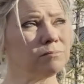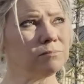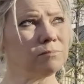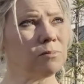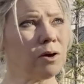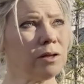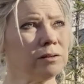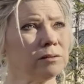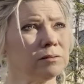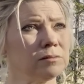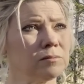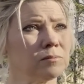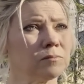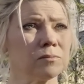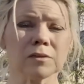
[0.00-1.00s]
well,
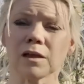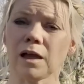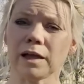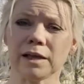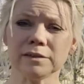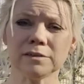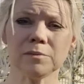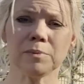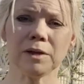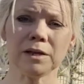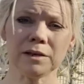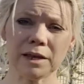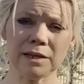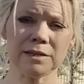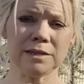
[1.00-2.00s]
I guess I'll be at
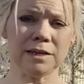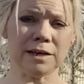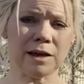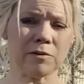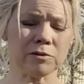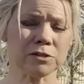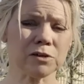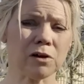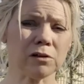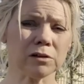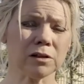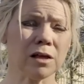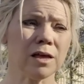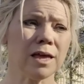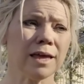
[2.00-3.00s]
19 hours. I'll
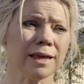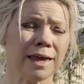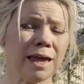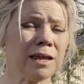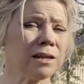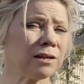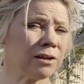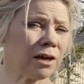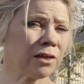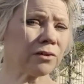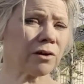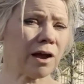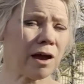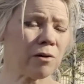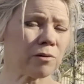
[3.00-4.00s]
gain
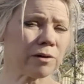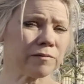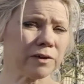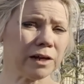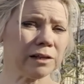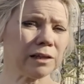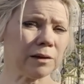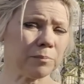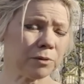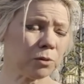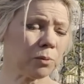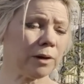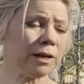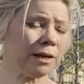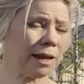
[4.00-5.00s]
another hour of daylight
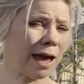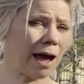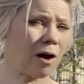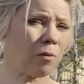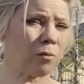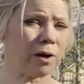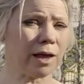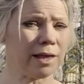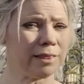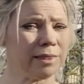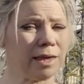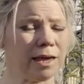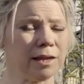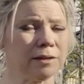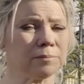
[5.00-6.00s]
between now and
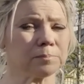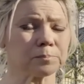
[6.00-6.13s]
then.